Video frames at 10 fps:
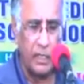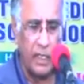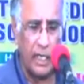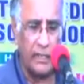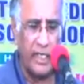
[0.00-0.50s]

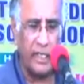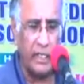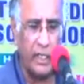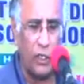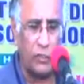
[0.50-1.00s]
And then
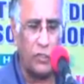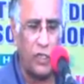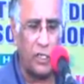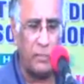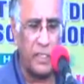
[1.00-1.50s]
an
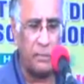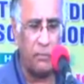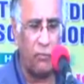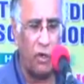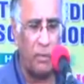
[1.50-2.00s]
osteotomy is
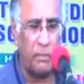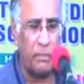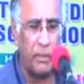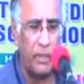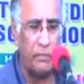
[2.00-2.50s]
performed
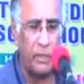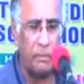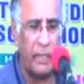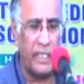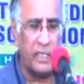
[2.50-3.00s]
with
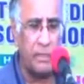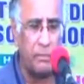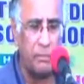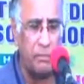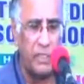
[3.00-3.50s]

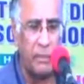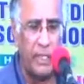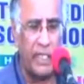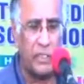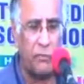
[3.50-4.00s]
the
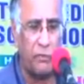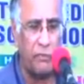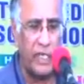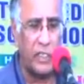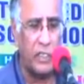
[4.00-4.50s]
base of a
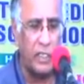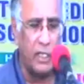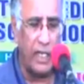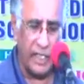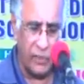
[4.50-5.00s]
wedge
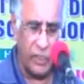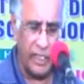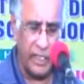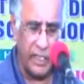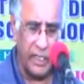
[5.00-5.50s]

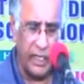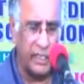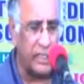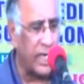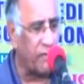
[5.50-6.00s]
laterally in
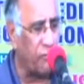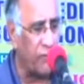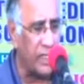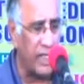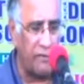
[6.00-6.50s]

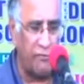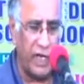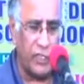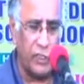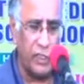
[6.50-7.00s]
that
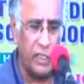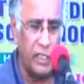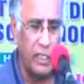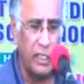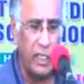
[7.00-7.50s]
fashion,
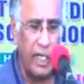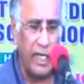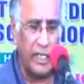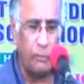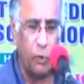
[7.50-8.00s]
and
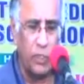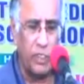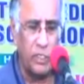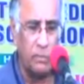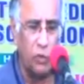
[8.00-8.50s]
the bone
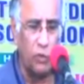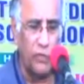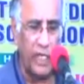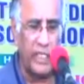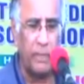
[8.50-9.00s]
is removed
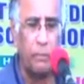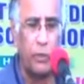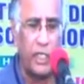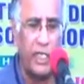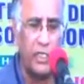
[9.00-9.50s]
and then put
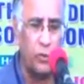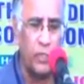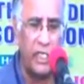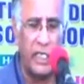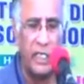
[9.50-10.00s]

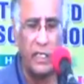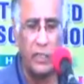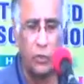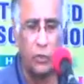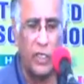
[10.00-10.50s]

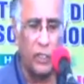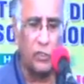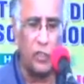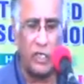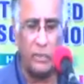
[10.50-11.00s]
through the
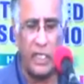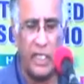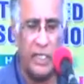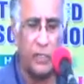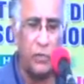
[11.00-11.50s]
osteotomy
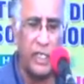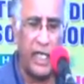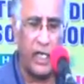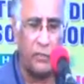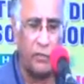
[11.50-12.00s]
into the
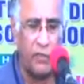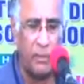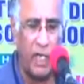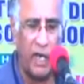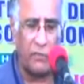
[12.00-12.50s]
neck of the femur
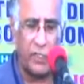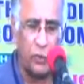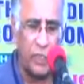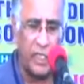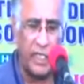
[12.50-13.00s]
after
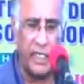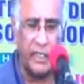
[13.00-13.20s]
curating it,